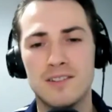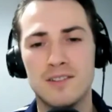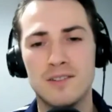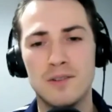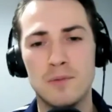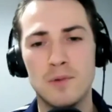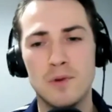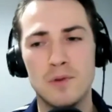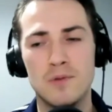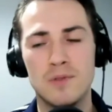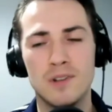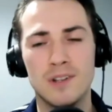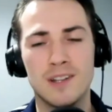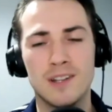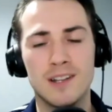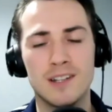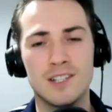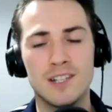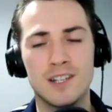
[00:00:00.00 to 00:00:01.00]
good move like
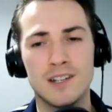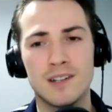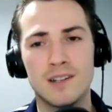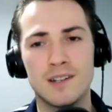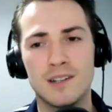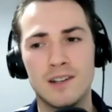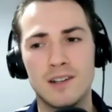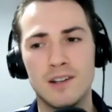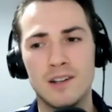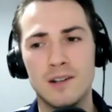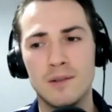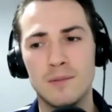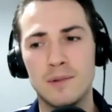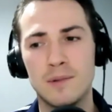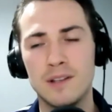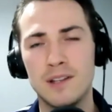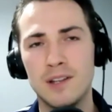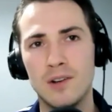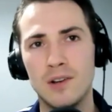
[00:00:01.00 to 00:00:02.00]
that. Yeah,
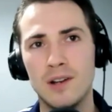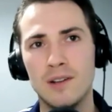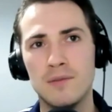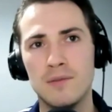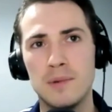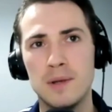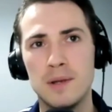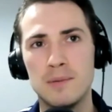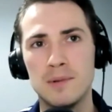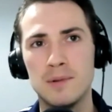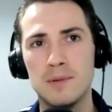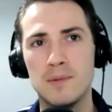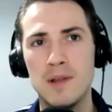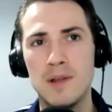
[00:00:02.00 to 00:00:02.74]
plenty of high level people.